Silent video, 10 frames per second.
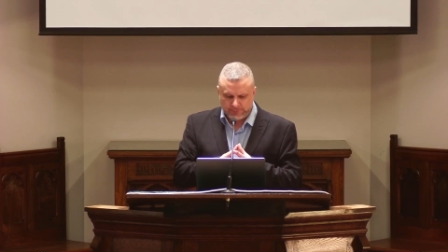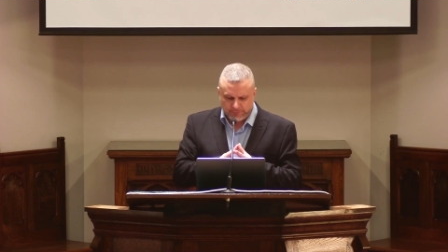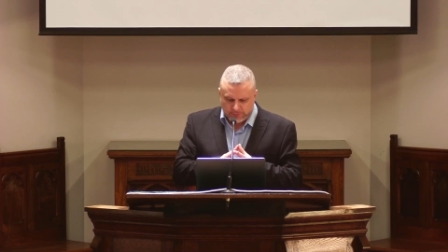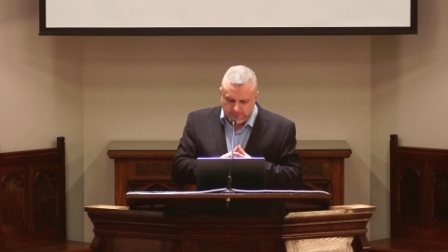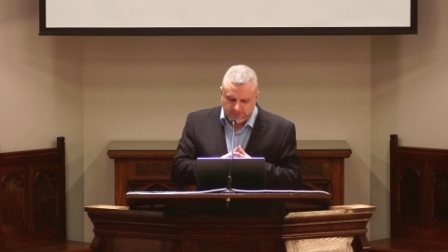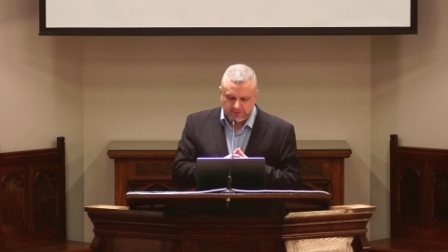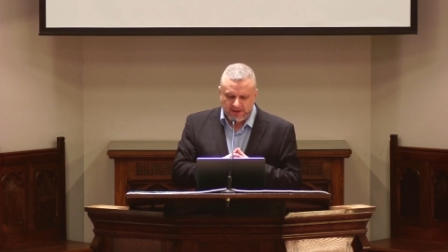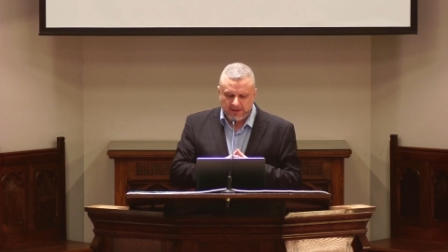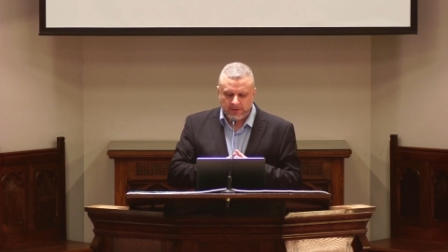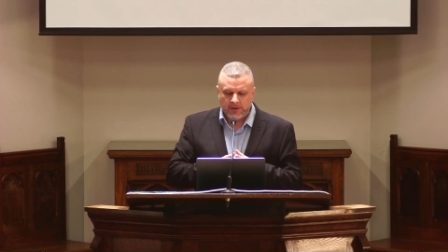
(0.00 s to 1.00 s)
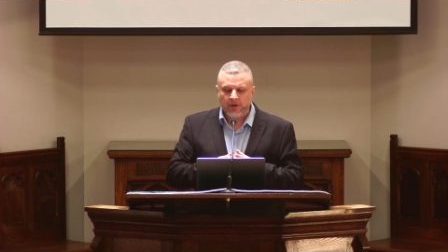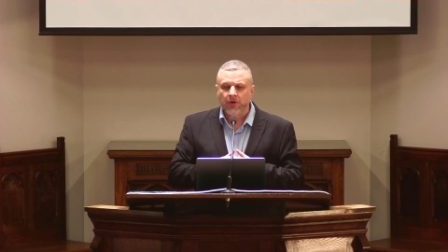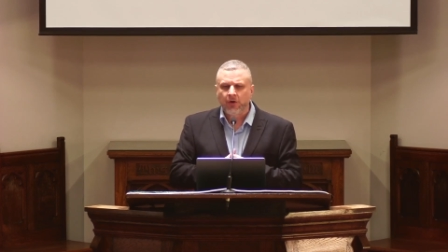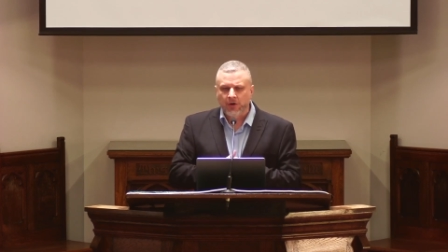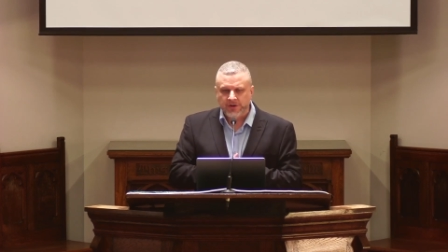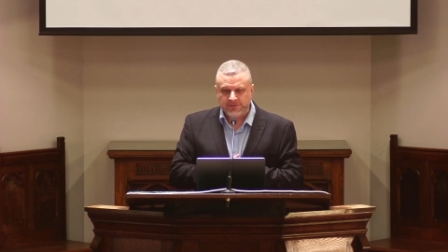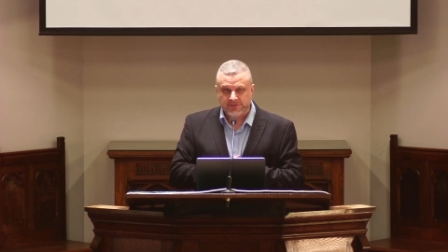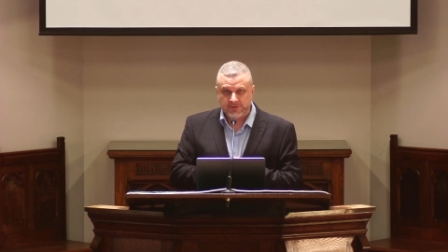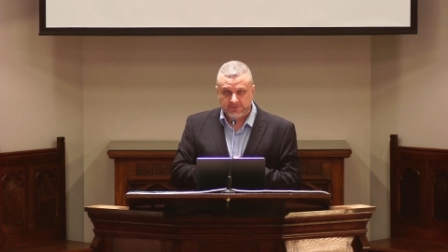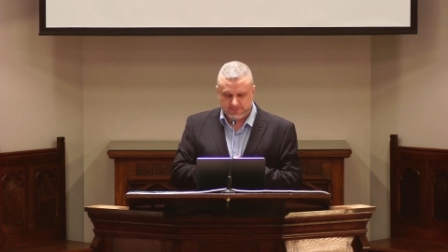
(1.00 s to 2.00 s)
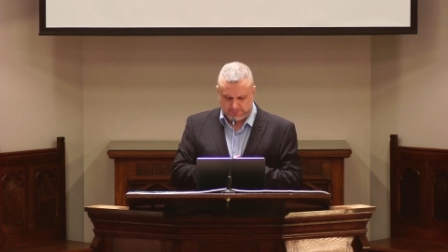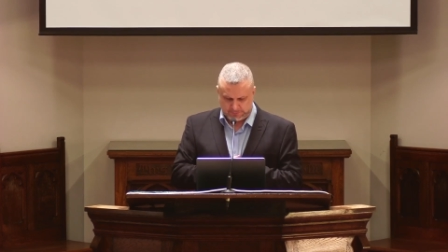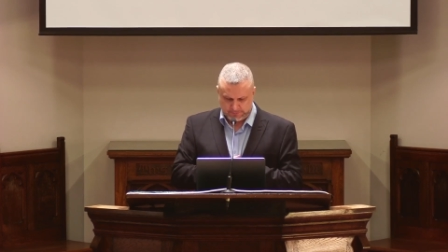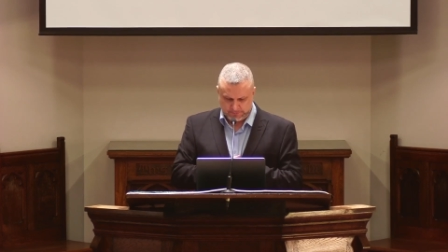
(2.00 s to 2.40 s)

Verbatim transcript: First, he said they had a earnestness.